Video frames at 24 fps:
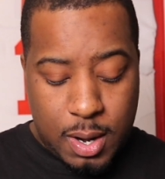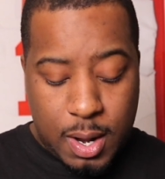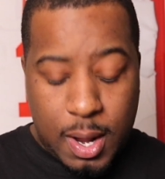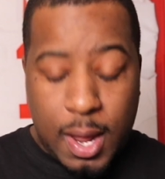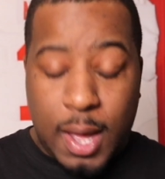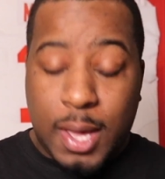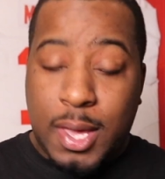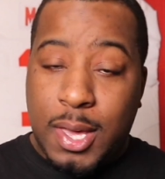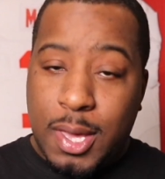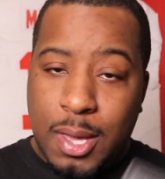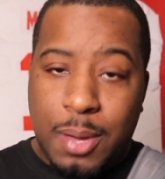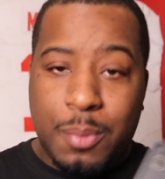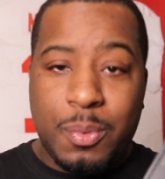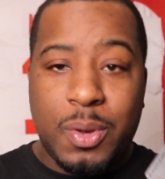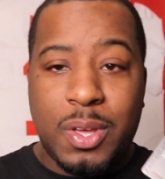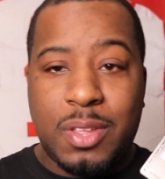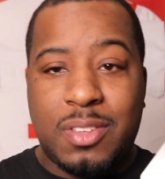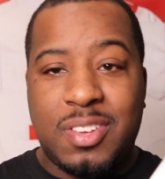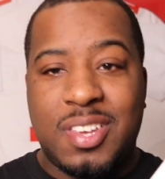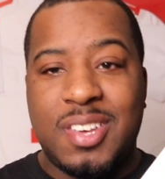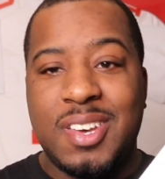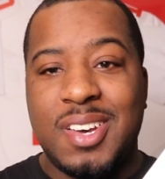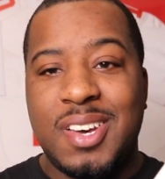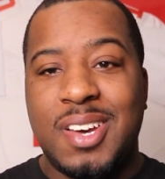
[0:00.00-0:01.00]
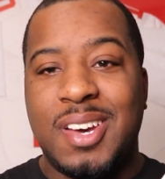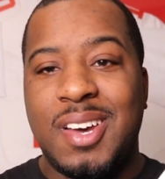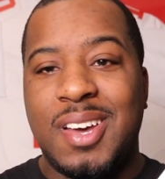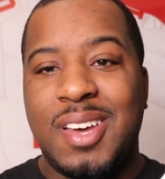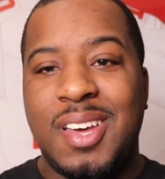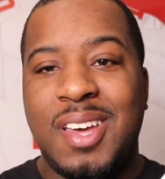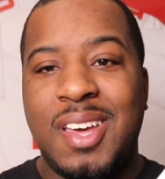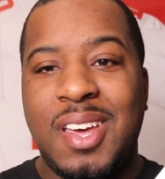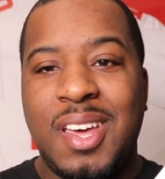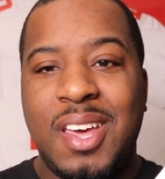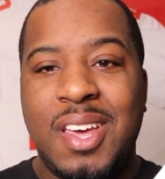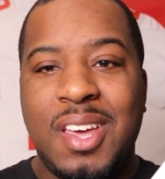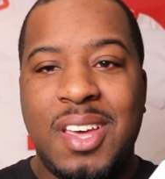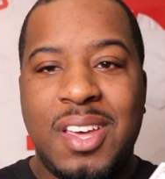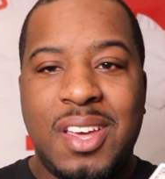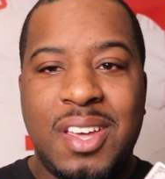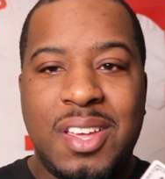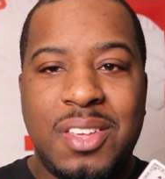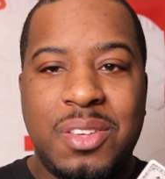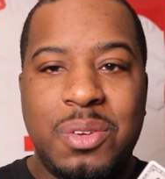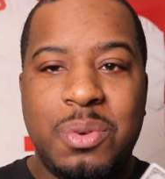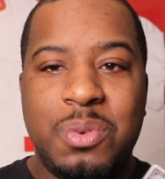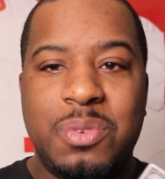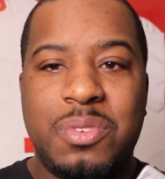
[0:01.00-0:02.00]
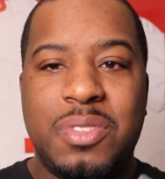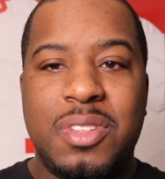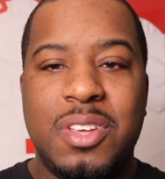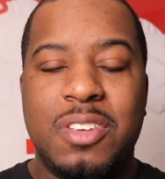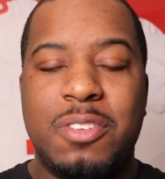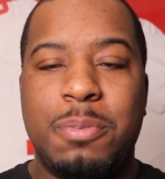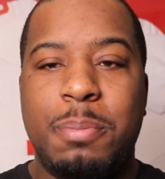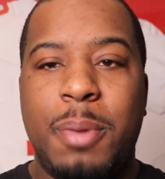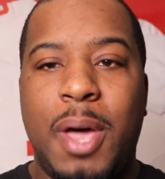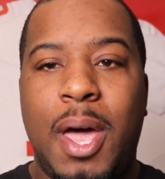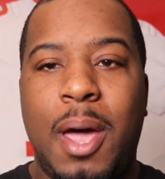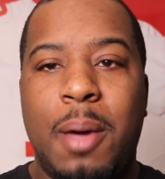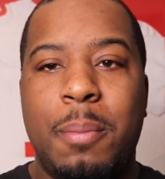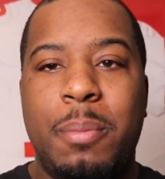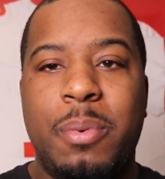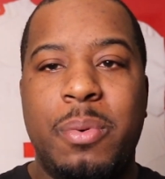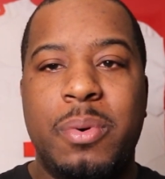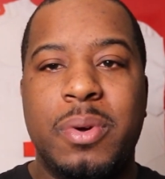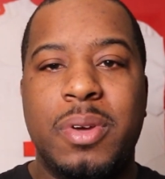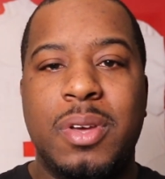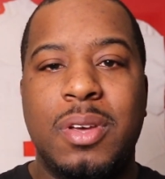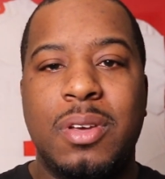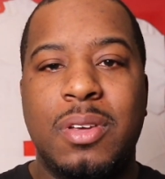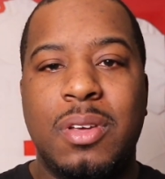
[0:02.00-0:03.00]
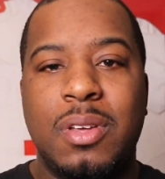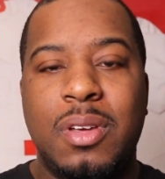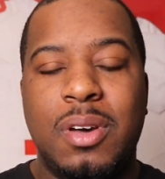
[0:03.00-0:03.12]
I can't wait to use this bad boy.